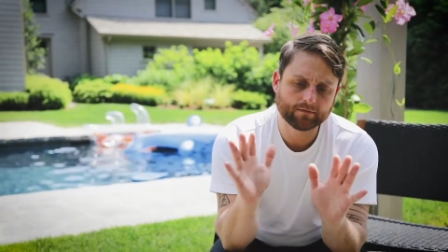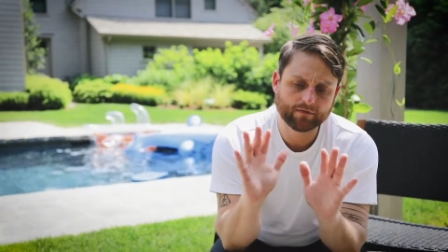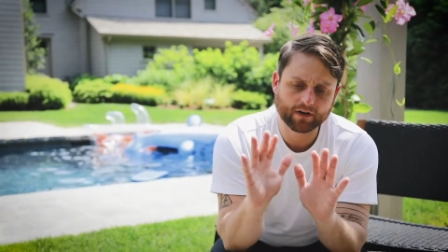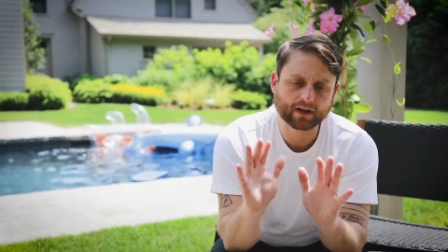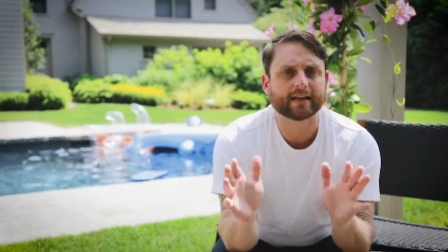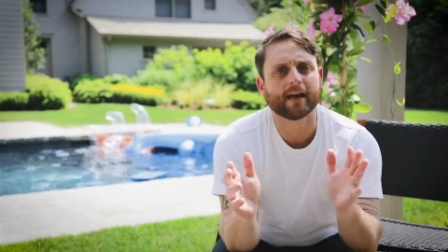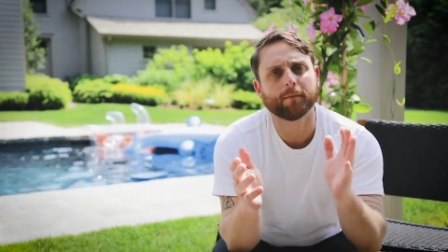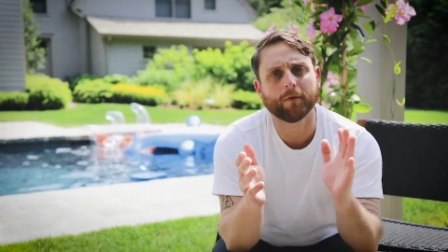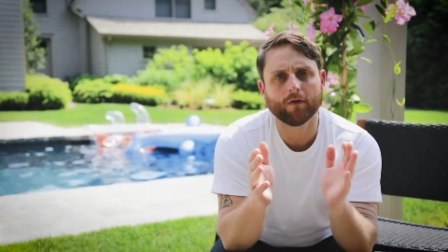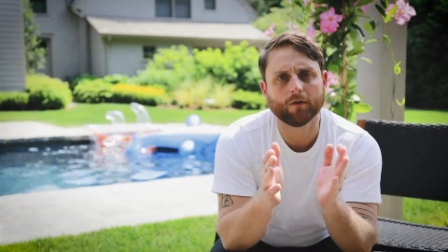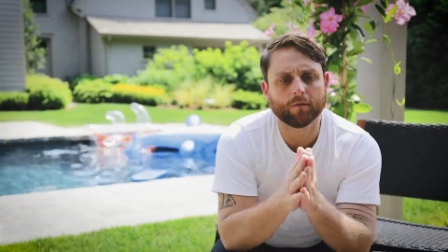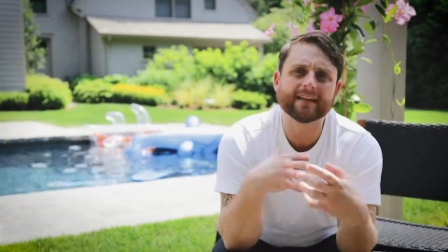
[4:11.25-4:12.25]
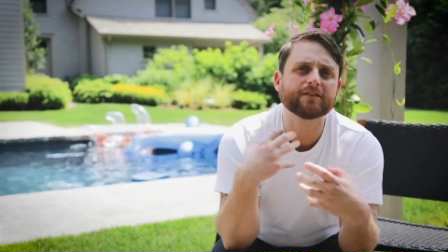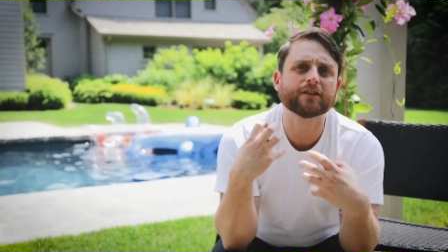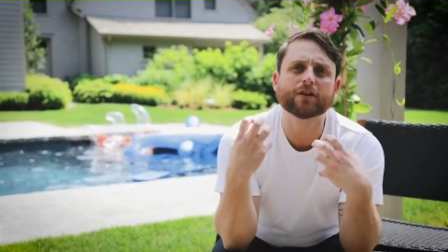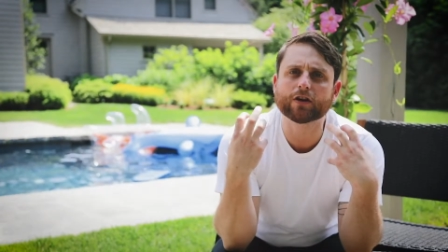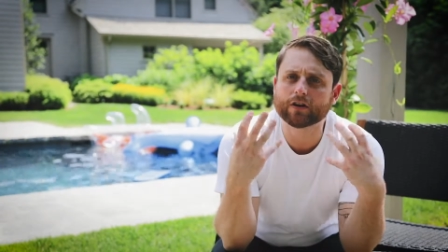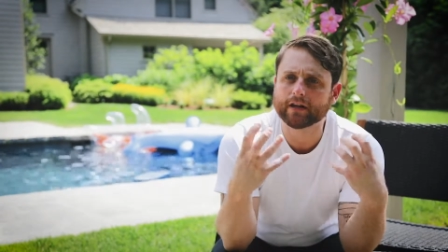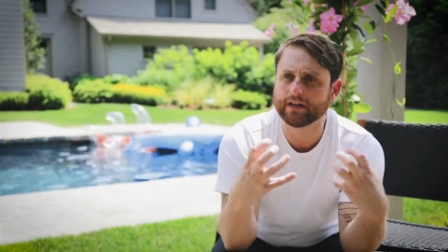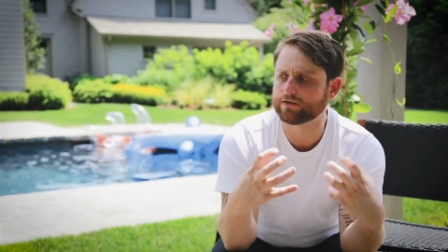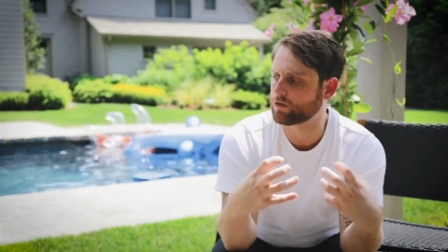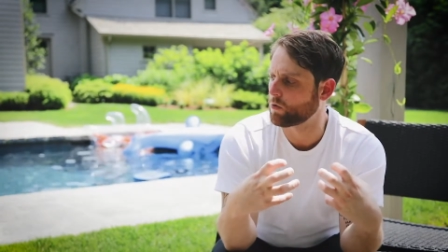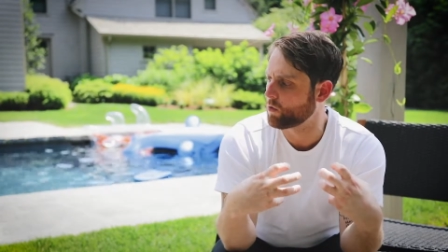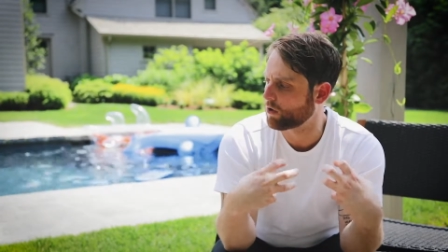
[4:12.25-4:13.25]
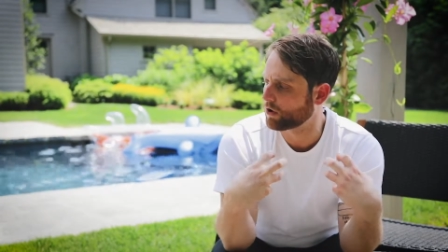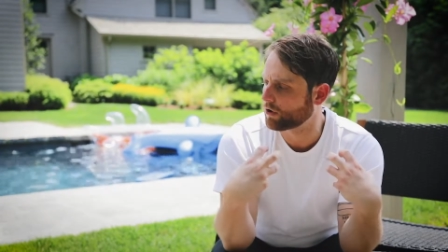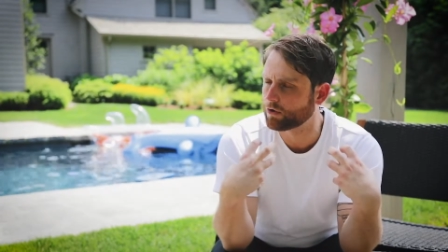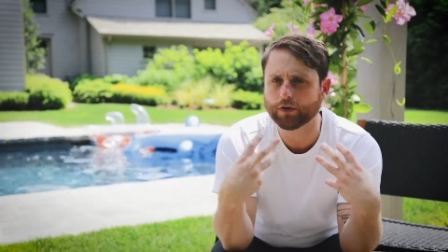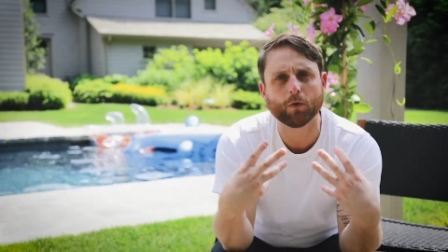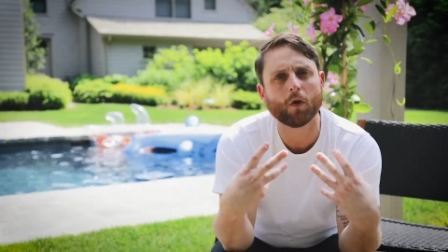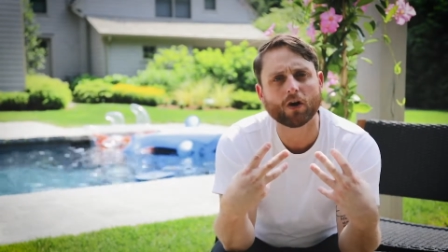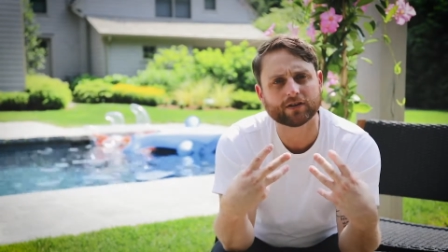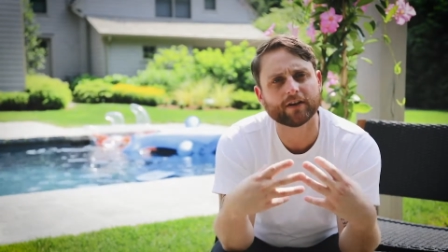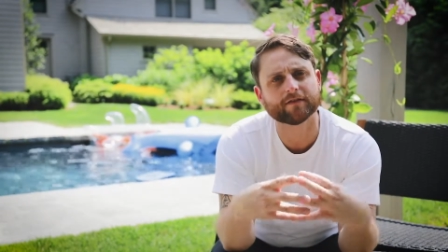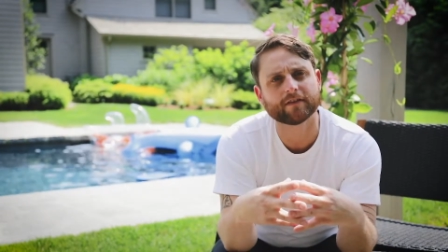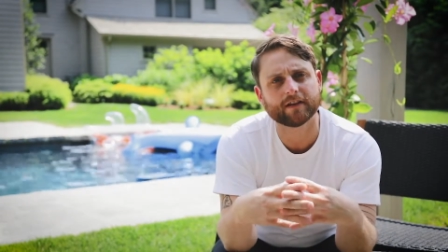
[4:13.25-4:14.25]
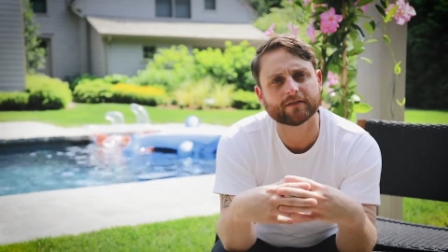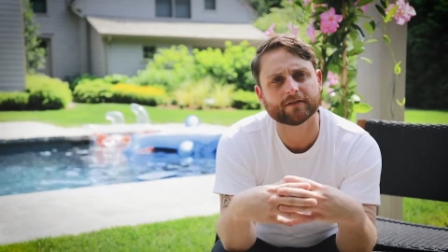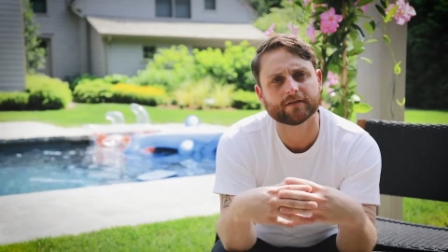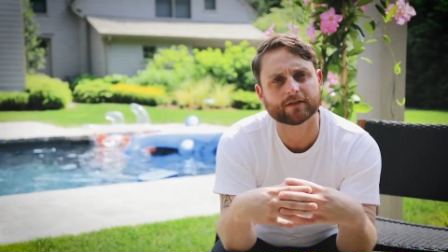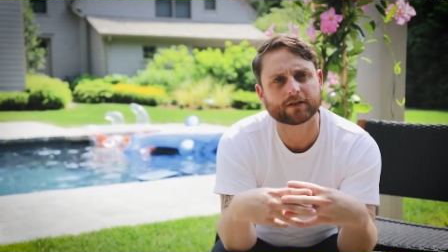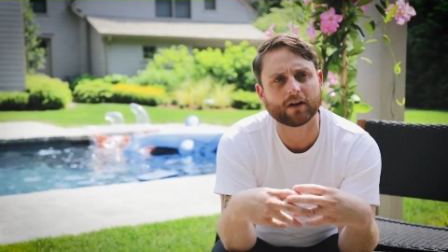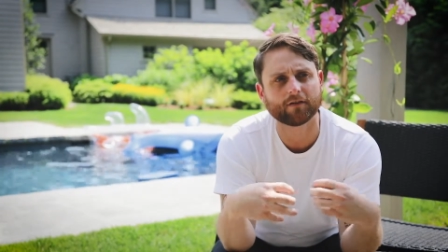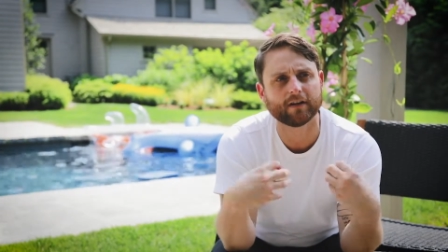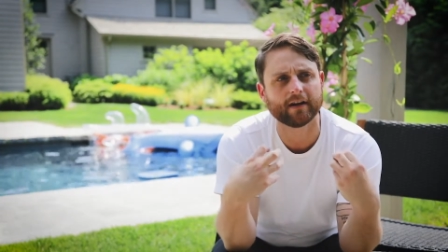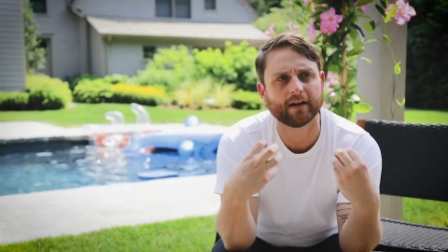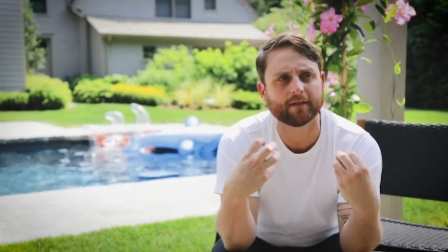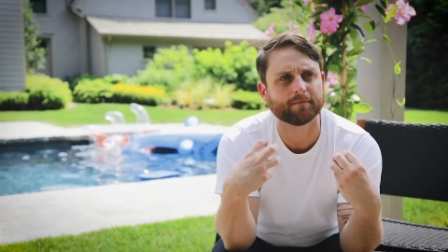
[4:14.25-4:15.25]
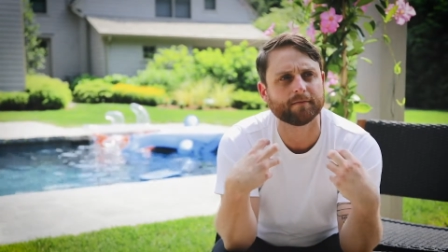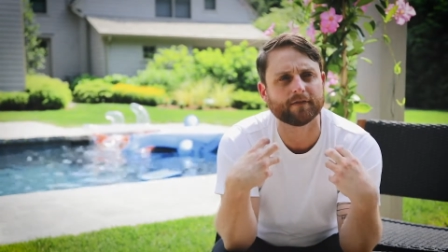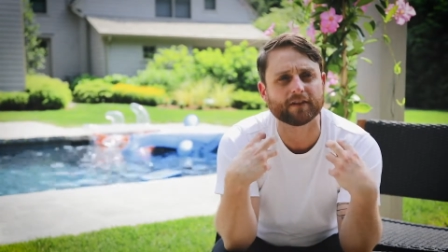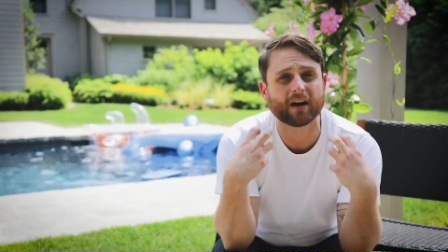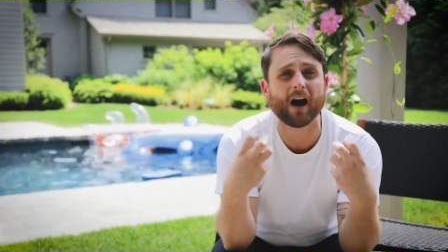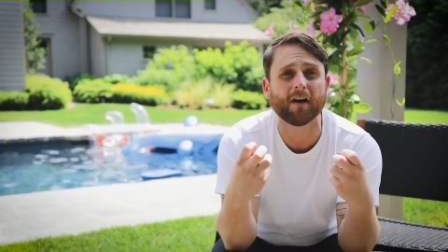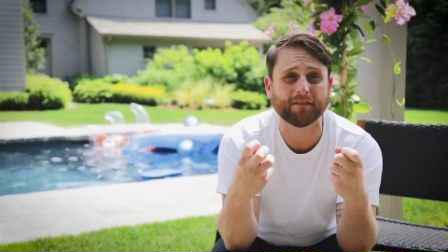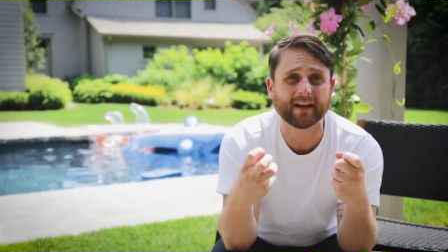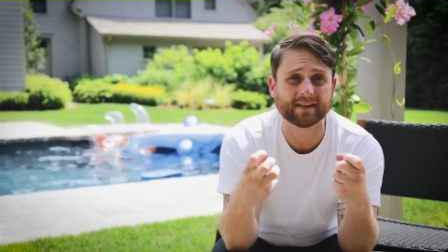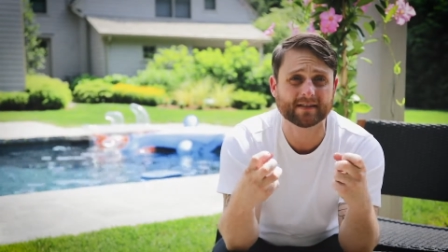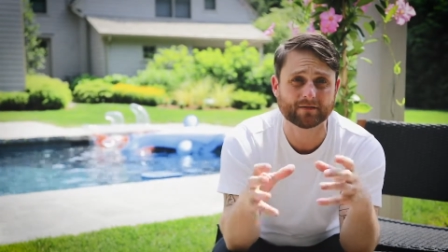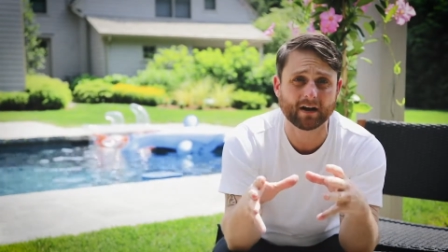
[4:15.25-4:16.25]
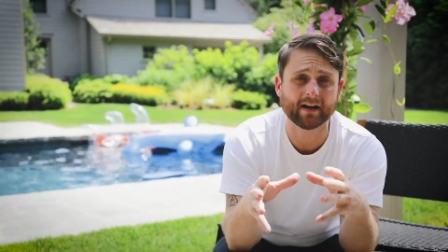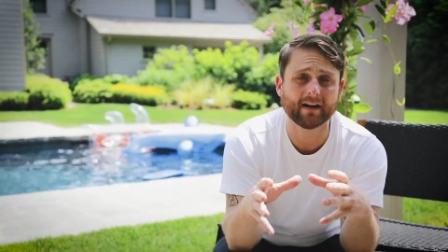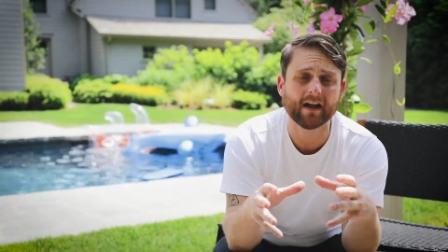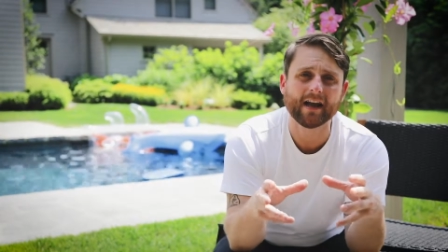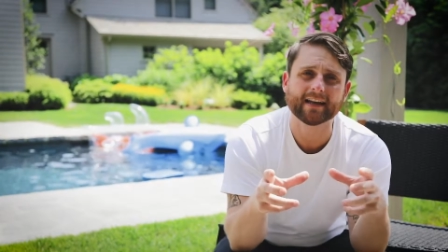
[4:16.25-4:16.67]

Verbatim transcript: For example, insecurities or who you are, self-discovery and confidence, right?